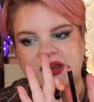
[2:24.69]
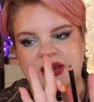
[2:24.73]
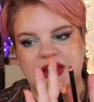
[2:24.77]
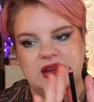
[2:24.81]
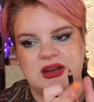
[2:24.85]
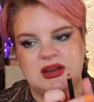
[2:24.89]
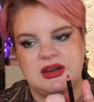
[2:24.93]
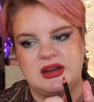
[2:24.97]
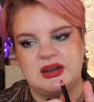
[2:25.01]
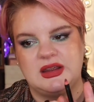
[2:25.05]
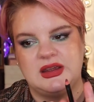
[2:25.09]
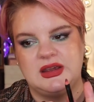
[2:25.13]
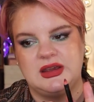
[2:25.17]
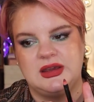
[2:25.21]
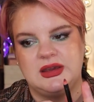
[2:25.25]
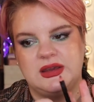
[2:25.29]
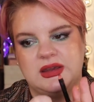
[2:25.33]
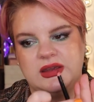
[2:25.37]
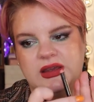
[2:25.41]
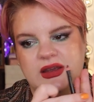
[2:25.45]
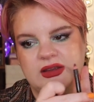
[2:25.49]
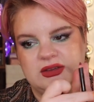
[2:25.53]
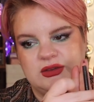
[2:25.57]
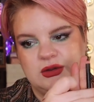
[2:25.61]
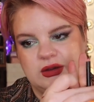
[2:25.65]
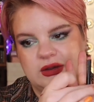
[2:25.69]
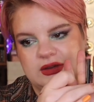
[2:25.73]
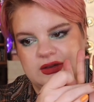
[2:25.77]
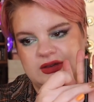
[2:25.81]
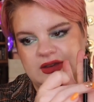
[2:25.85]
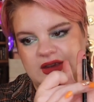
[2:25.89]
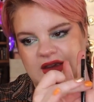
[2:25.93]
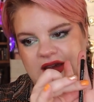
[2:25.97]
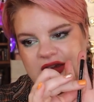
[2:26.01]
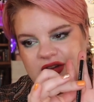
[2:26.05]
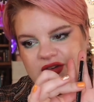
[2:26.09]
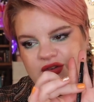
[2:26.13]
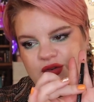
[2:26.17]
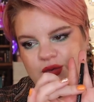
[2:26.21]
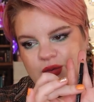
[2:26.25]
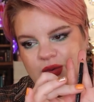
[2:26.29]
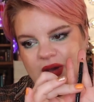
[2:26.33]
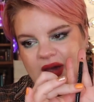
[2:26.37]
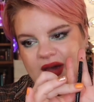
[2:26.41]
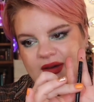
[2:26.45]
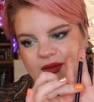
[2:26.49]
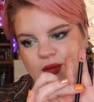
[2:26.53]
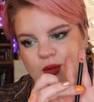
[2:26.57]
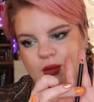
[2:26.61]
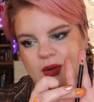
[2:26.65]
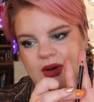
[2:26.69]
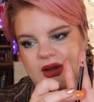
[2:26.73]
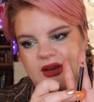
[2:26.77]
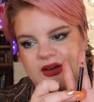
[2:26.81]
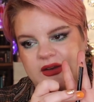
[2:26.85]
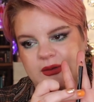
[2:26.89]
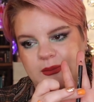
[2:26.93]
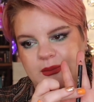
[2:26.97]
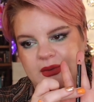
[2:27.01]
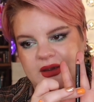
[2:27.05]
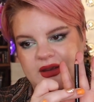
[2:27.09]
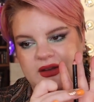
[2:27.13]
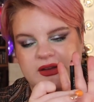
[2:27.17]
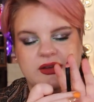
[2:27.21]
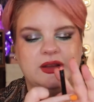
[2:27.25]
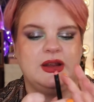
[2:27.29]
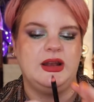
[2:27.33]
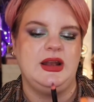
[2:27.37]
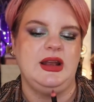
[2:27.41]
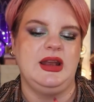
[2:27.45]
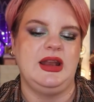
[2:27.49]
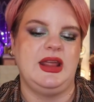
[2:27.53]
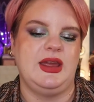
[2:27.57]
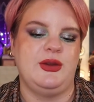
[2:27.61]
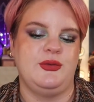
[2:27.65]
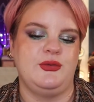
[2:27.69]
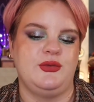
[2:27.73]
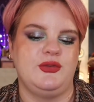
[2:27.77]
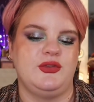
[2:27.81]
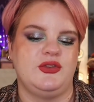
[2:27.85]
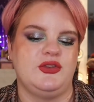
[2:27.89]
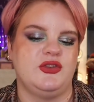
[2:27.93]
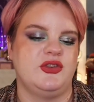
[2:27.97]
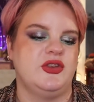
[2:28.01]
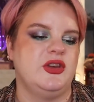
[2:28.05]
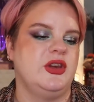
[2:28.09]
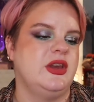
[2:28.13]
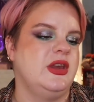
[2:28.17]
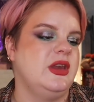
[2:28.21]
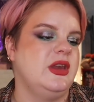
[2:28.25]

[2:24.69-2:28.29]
and as you can see, I do have quite a bit left.